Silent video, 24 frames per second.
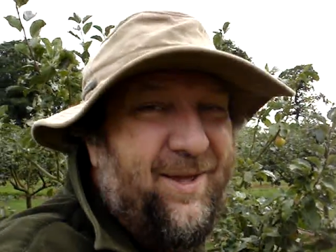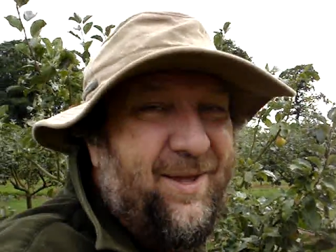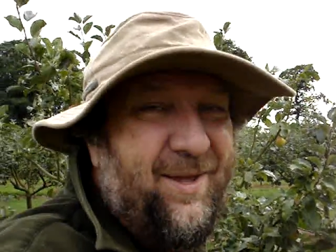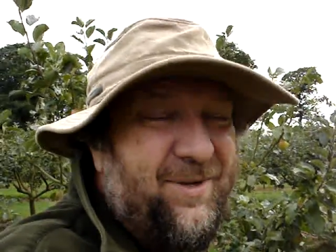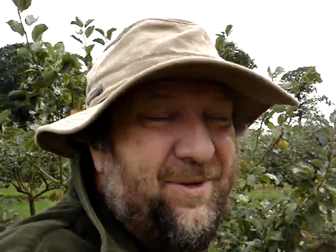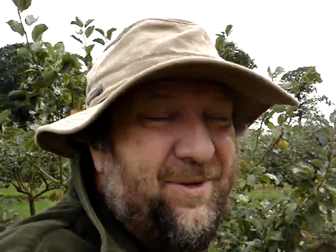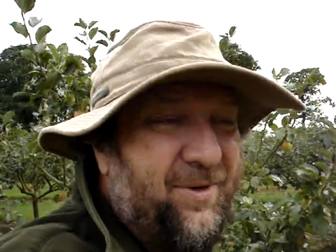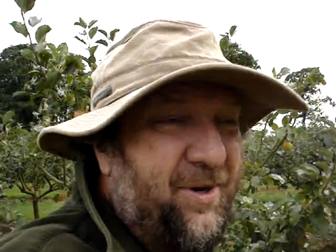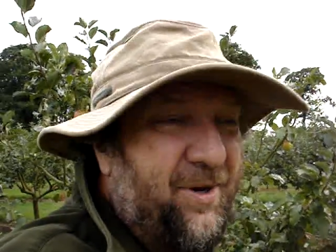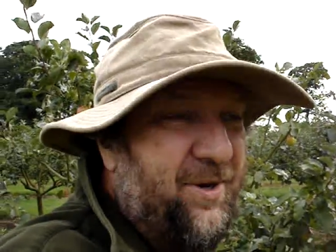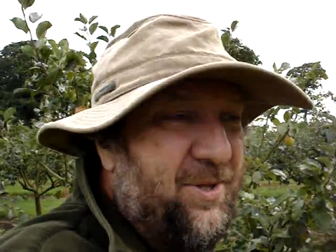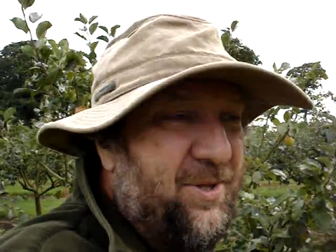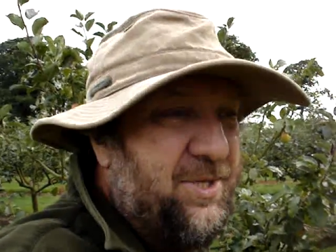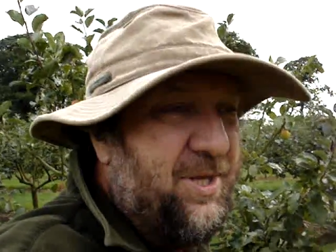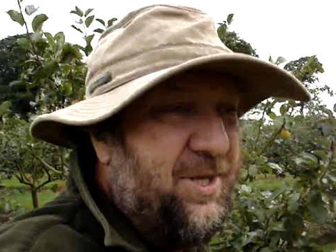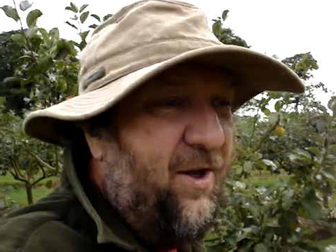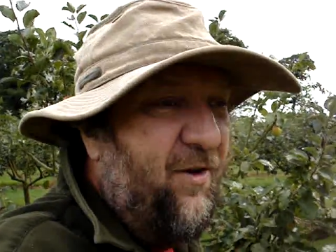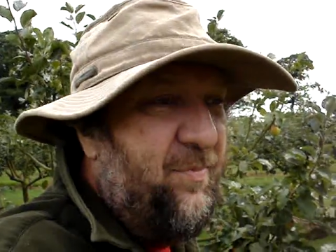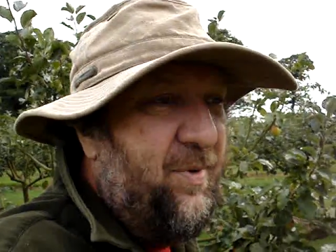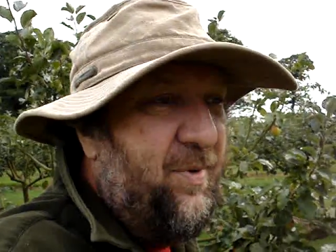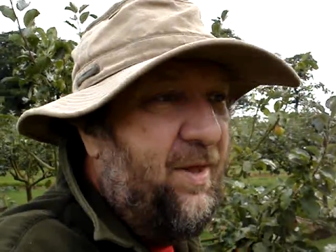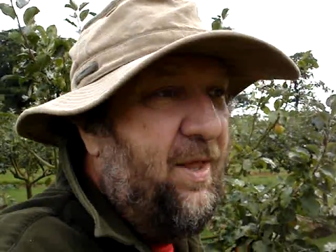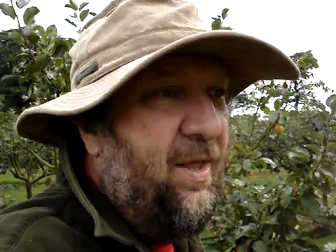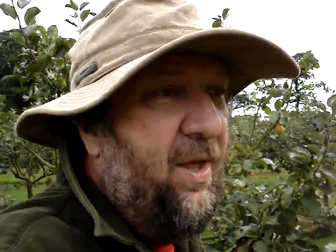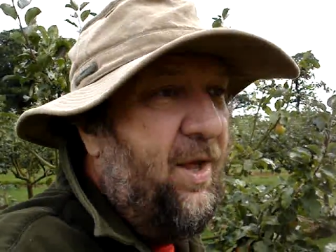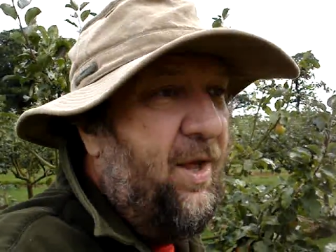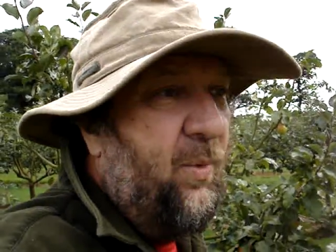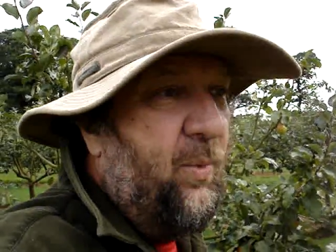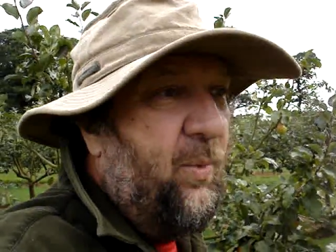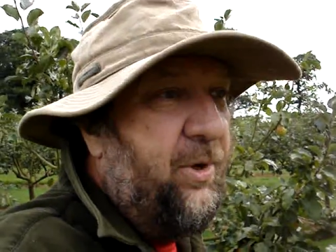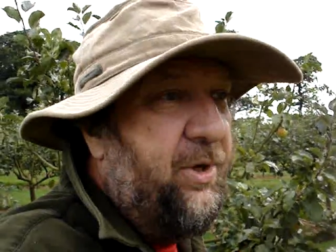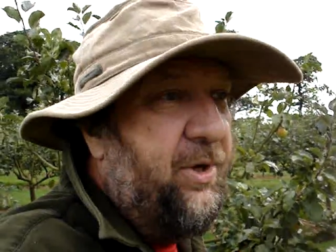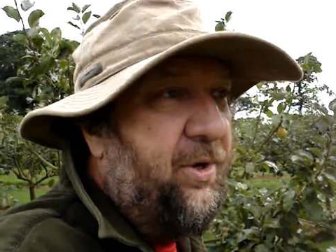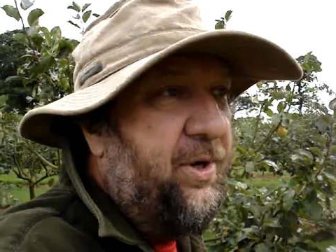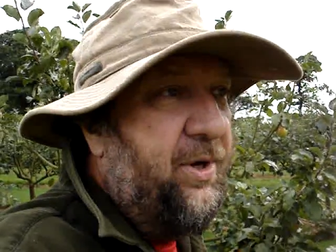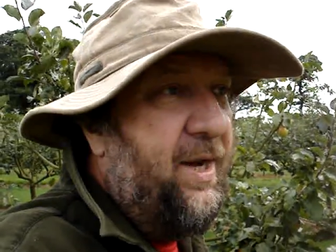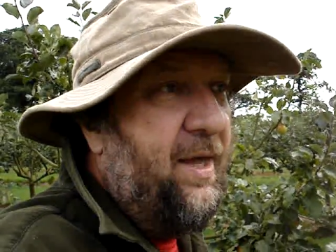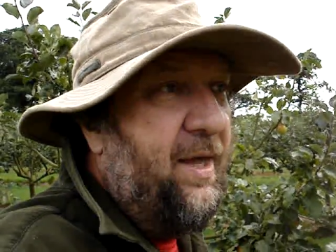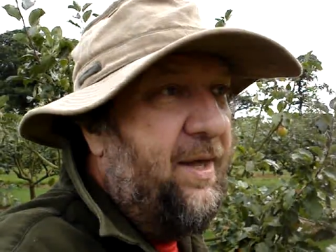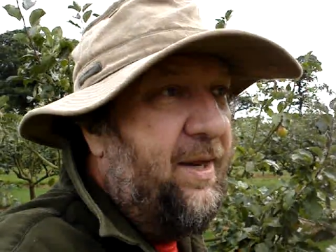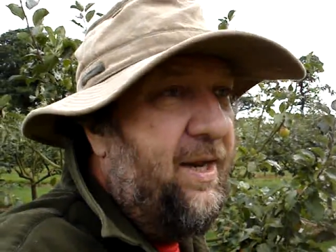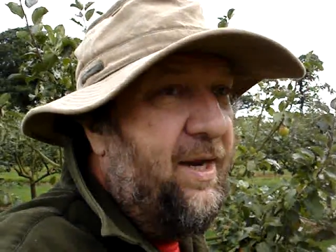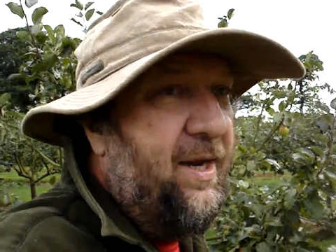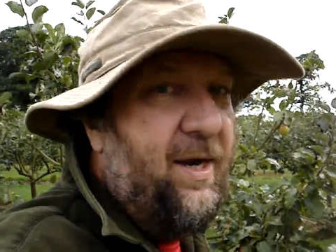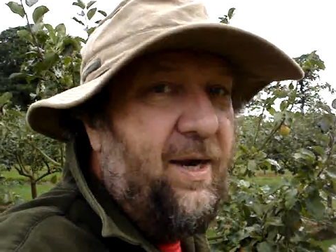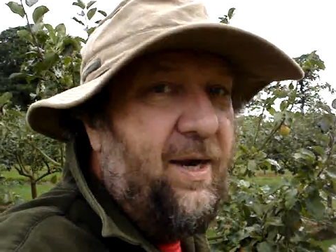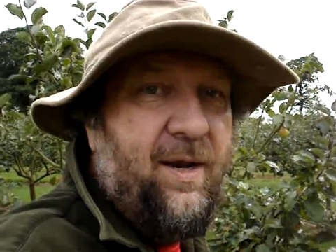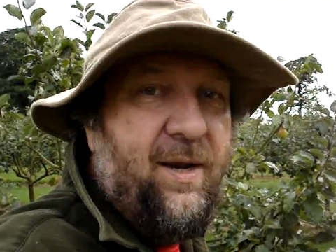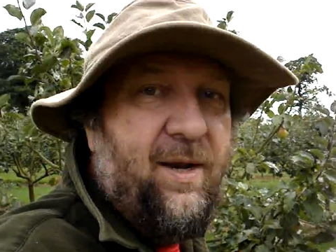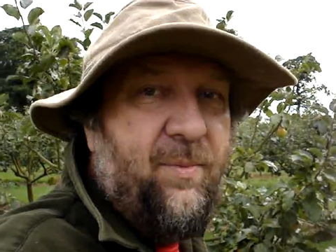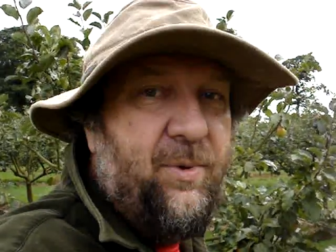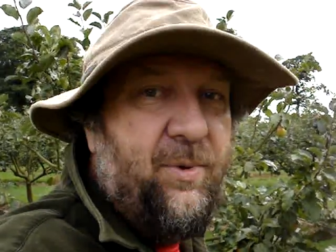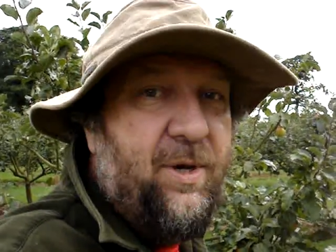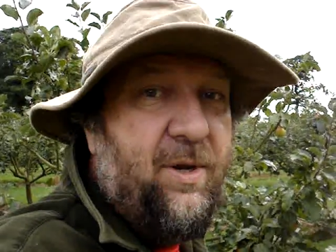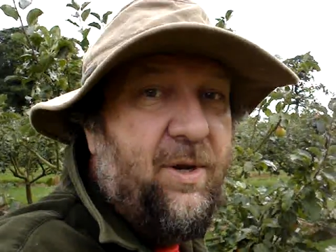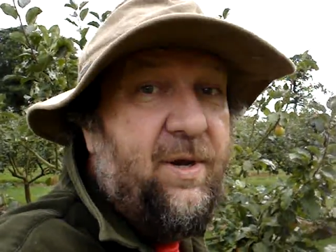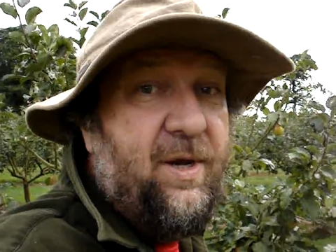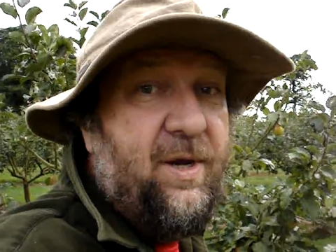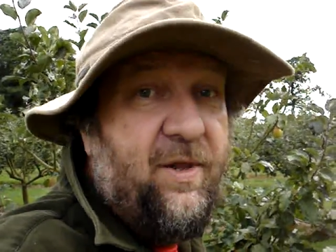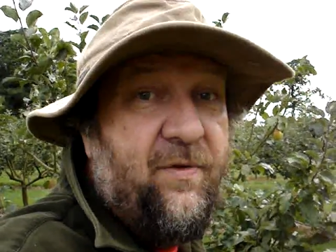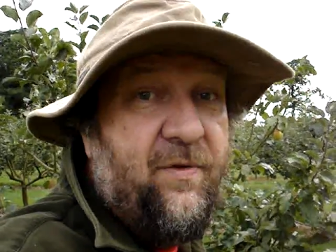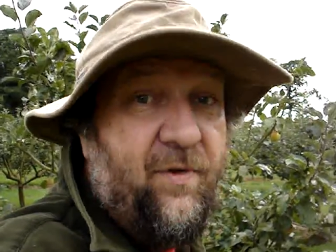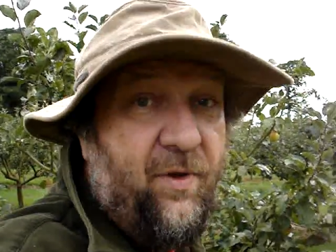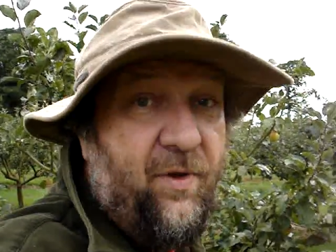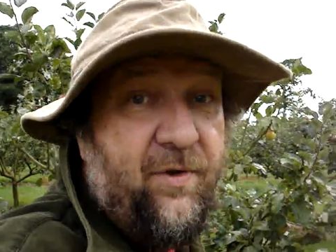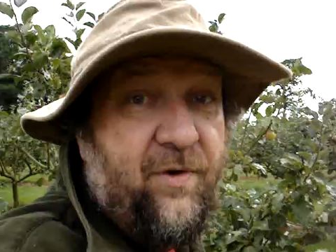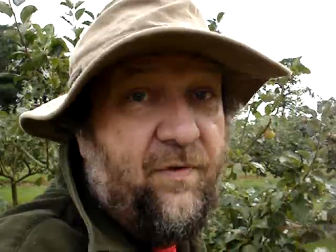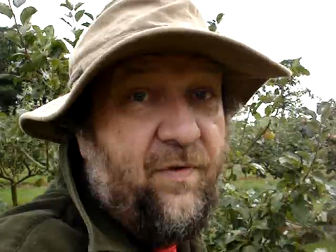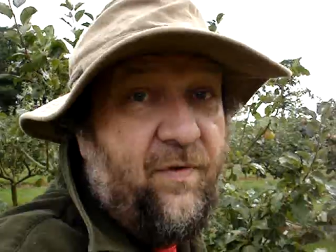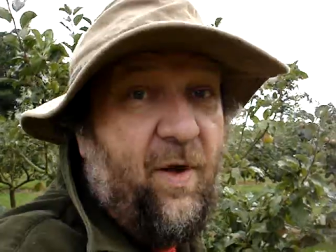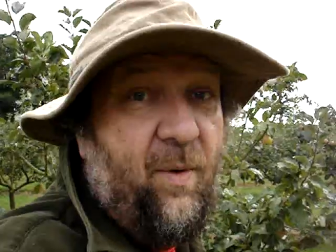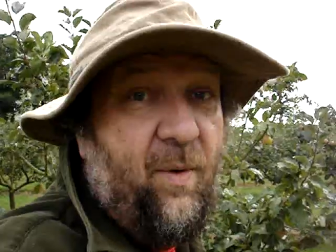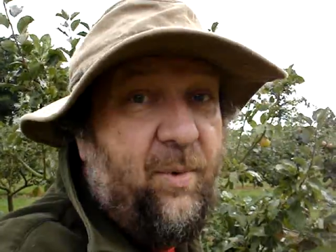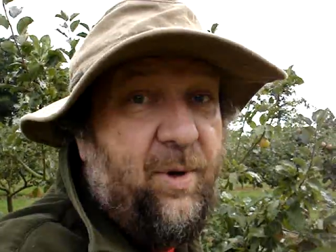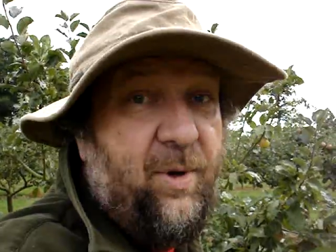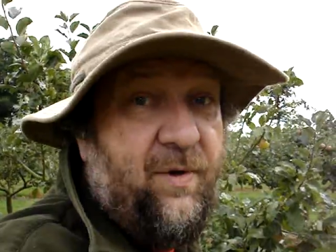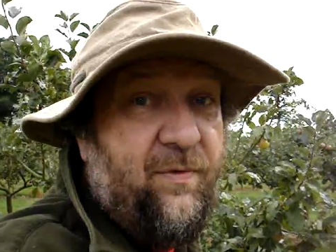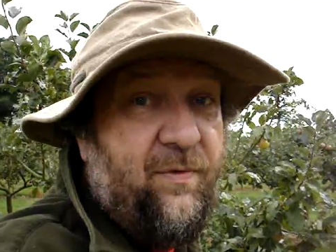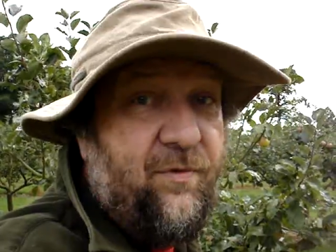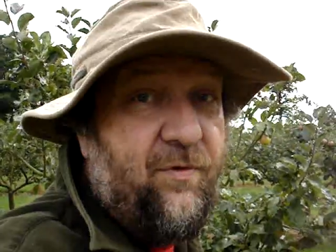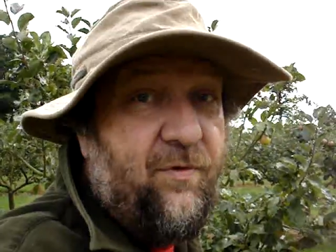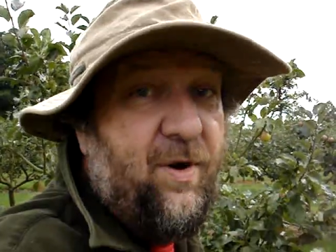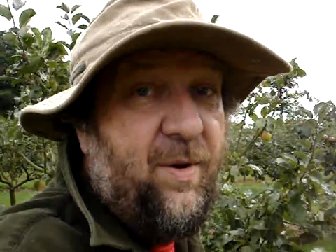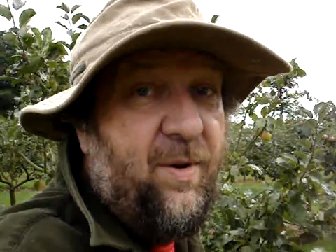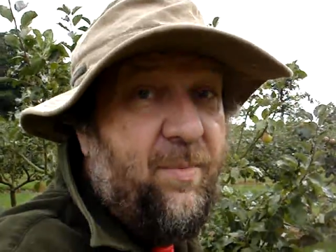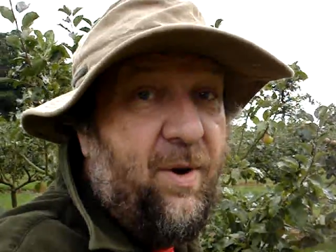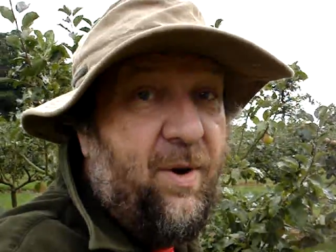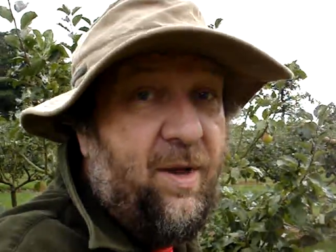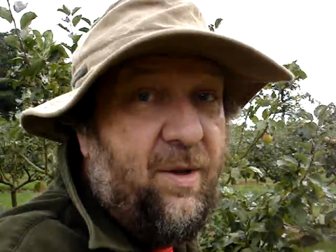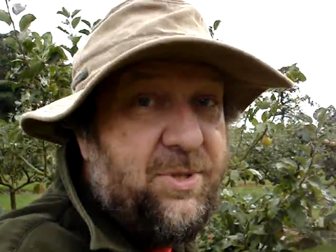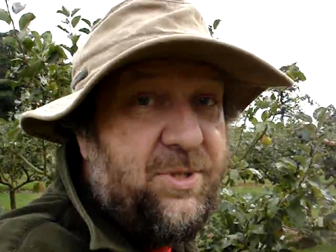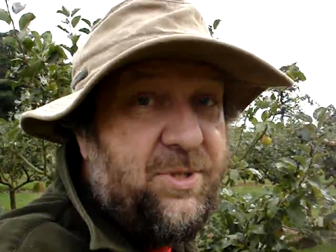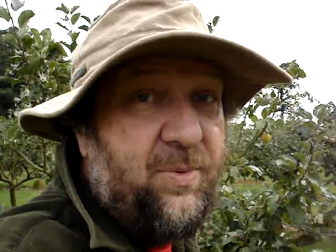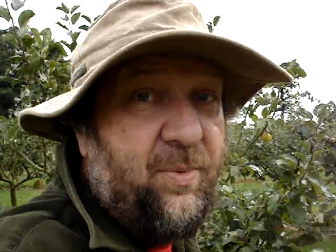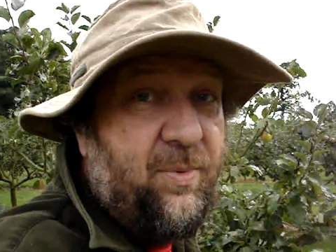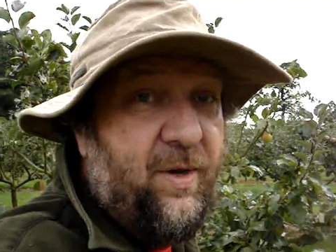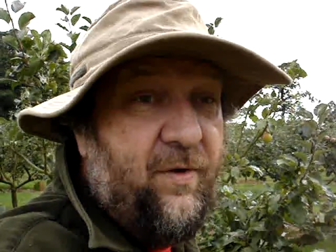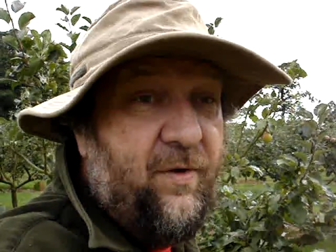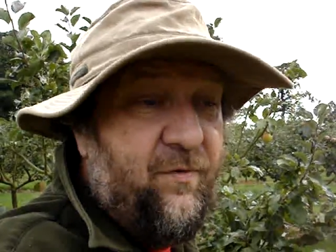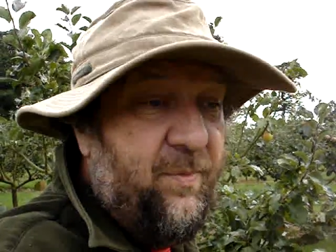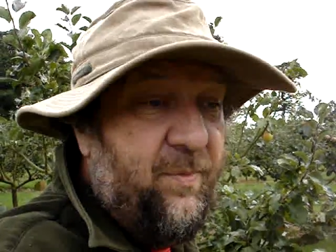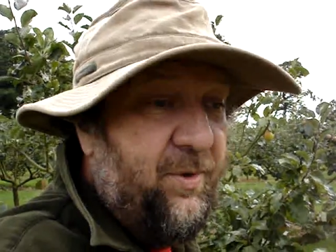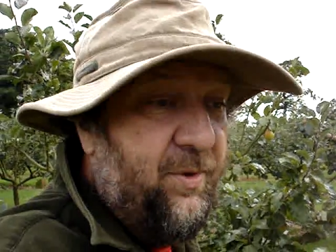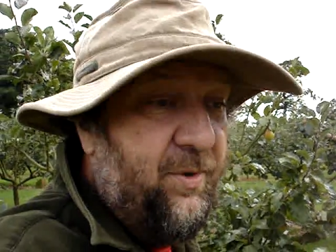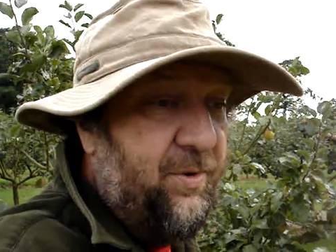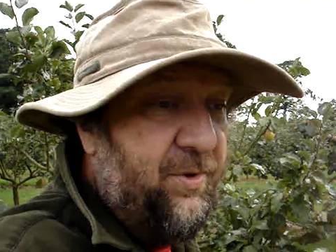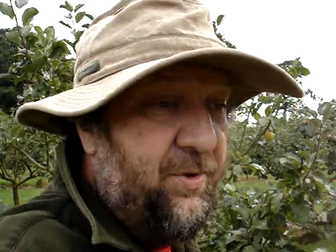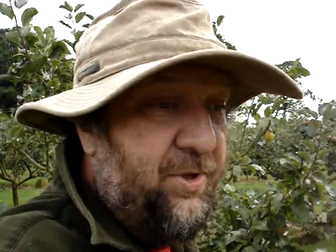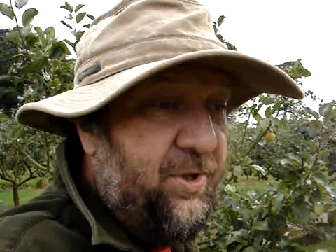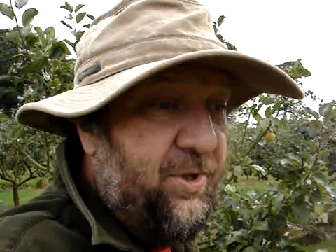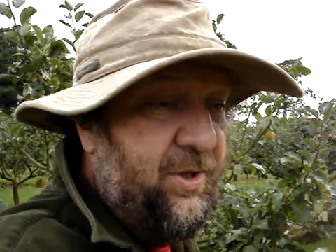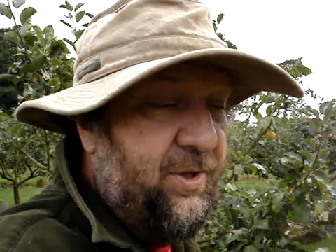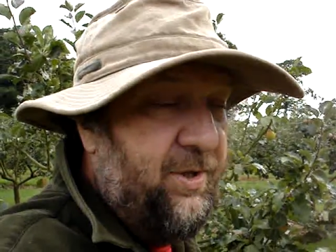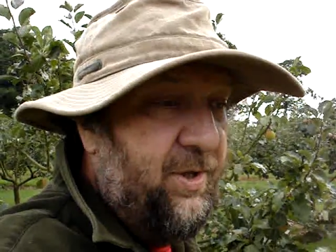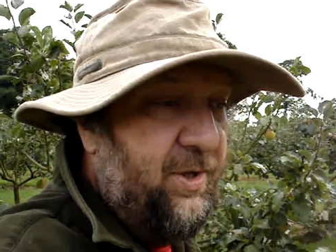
do a lot of stuff, but we're not out here, we don't live on the farm, we live 3 miles away from the orchard.